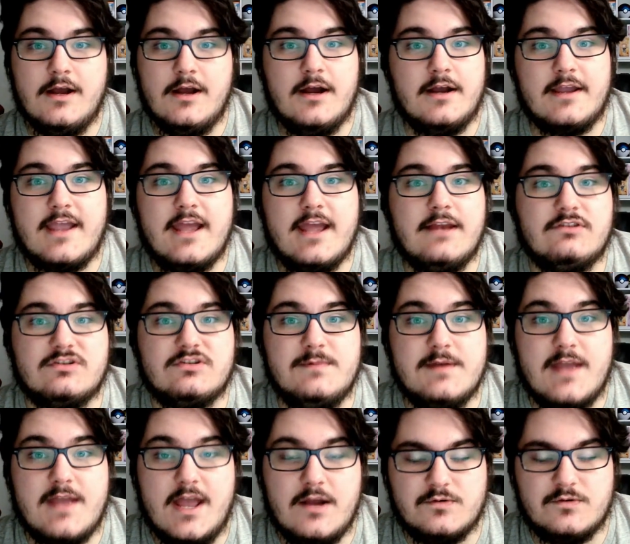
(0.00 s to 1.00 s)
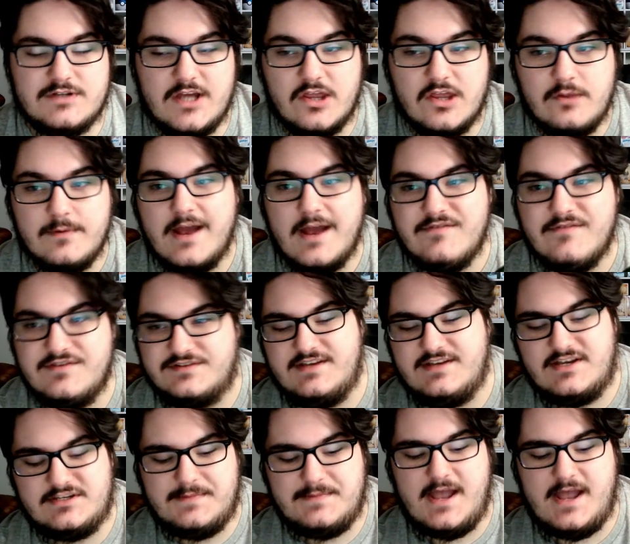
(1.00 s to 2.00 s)
Can't even speak English. Now that we have this
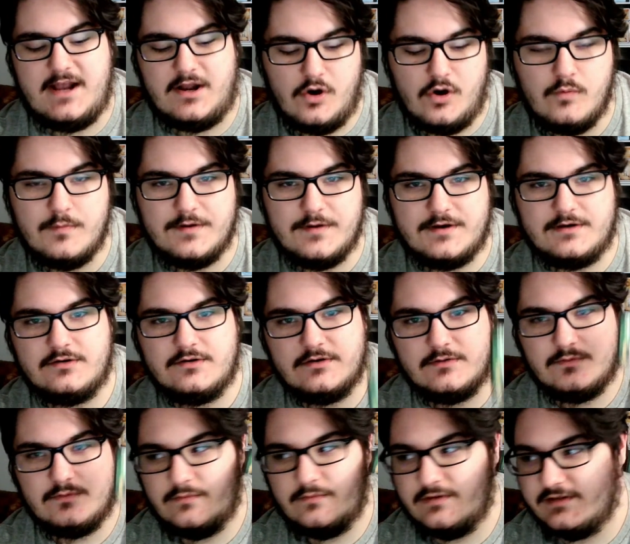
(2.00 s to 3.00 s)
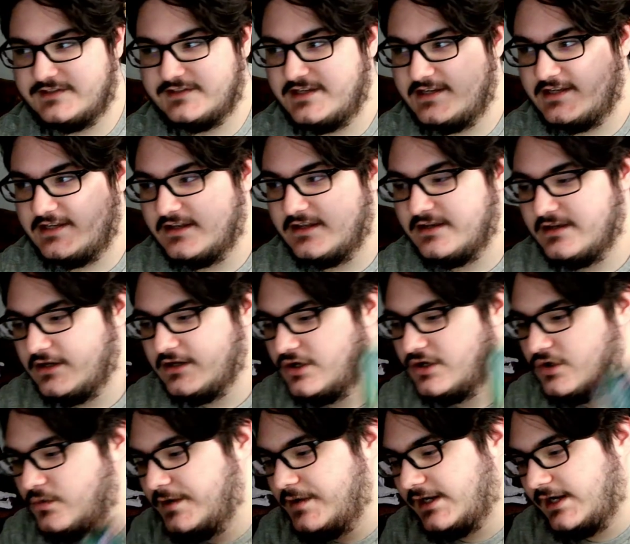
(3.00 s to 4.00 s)
next pack open, we see
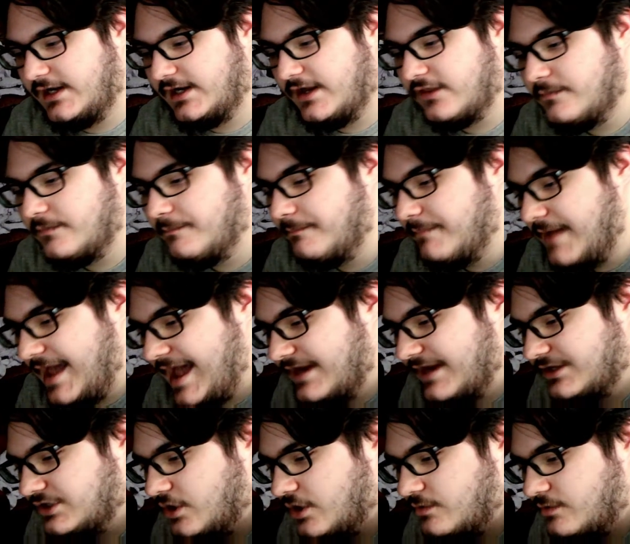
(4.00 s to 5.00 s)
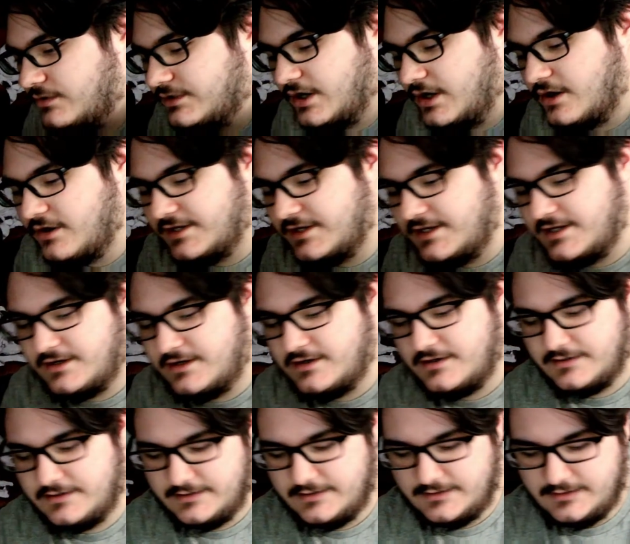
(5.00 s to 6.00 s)
we get another bad code card here.
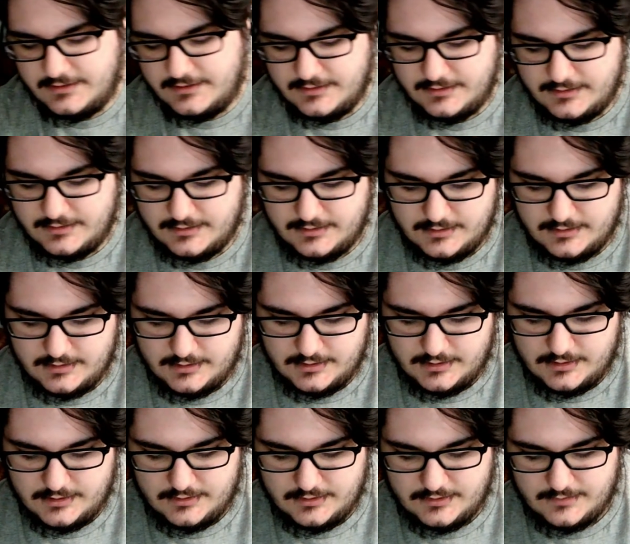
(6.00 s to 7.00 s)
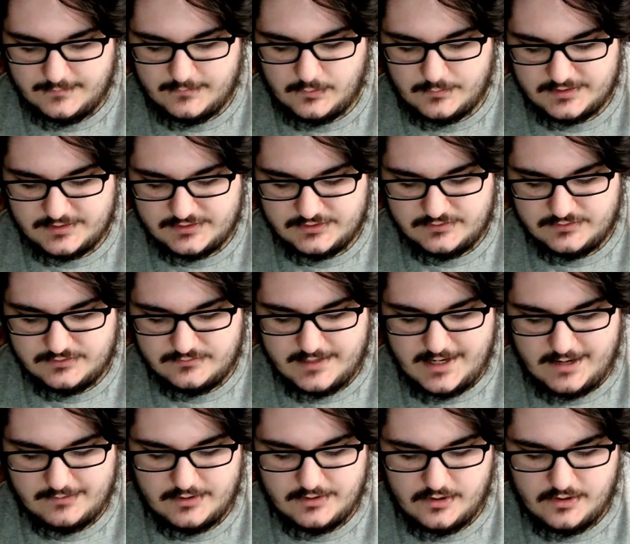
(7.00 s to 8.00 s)
But we do now
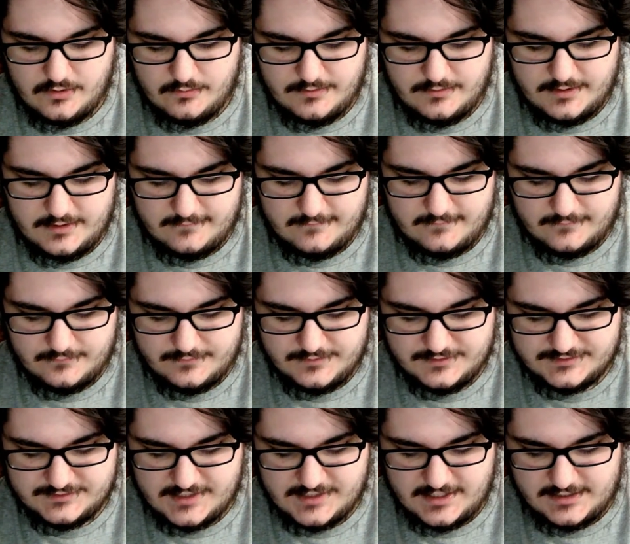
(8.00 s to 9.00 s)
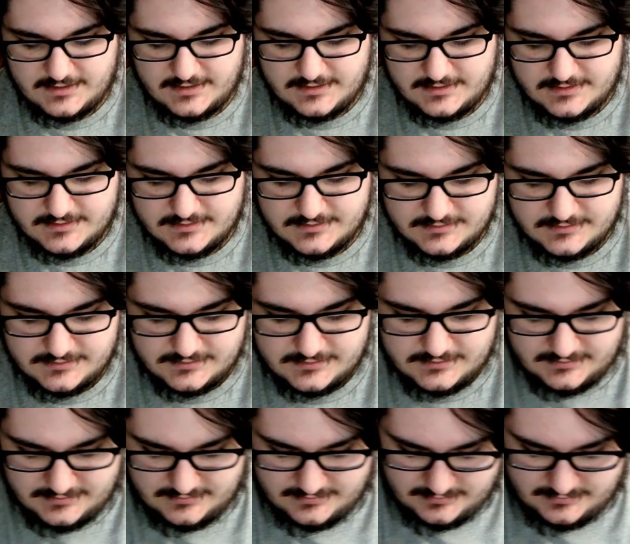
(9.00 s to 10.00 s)
know that for this set it is
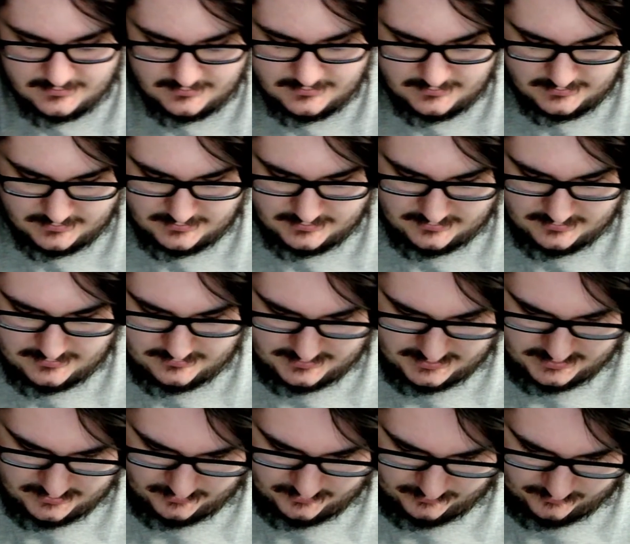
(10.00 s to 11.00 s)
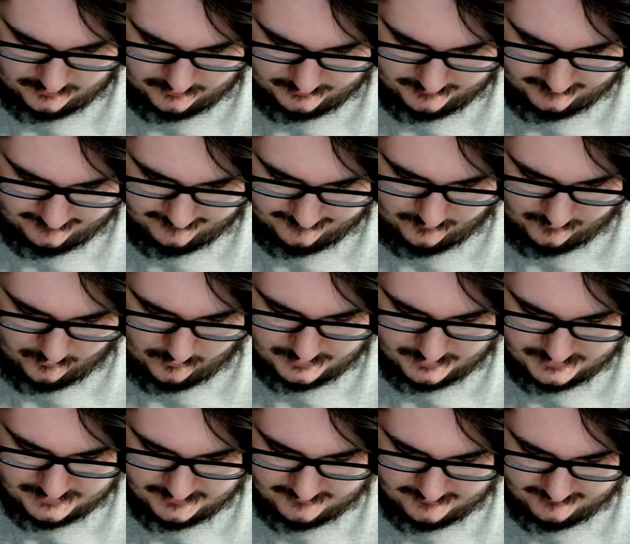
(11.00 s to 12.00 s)
the good old four
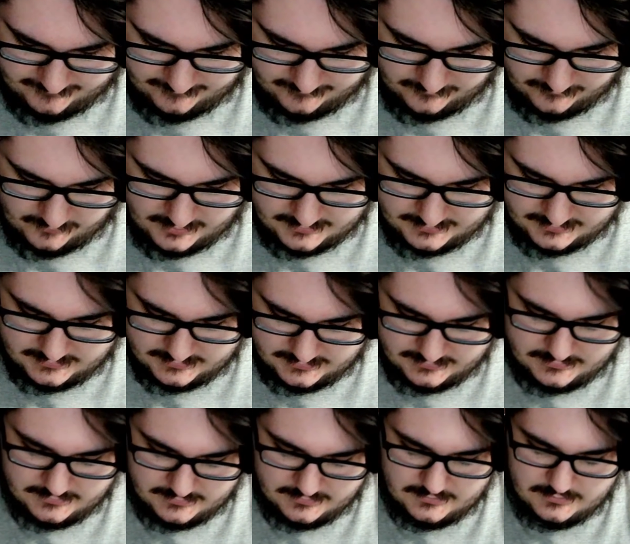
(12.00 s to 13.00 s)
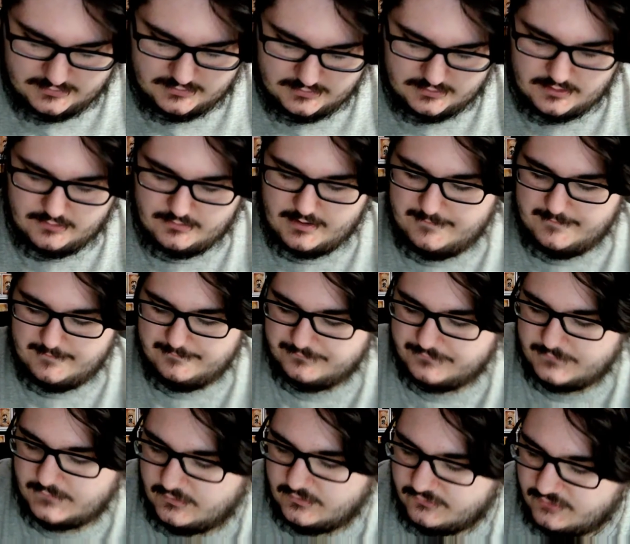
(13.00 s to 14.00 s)
to the front. Okay,
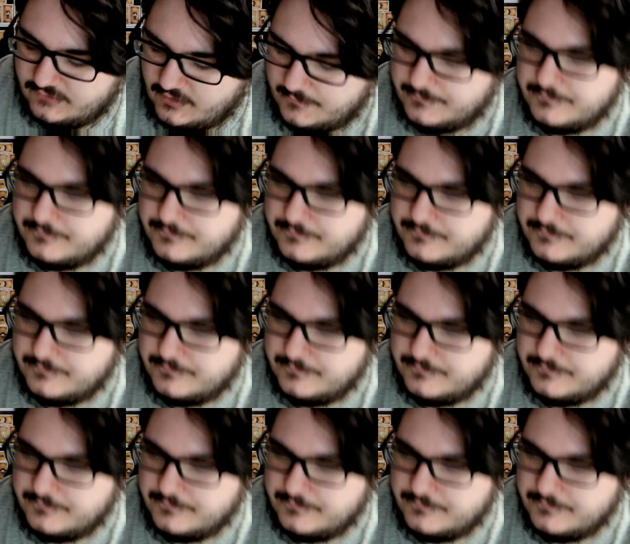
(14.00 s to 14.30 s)
so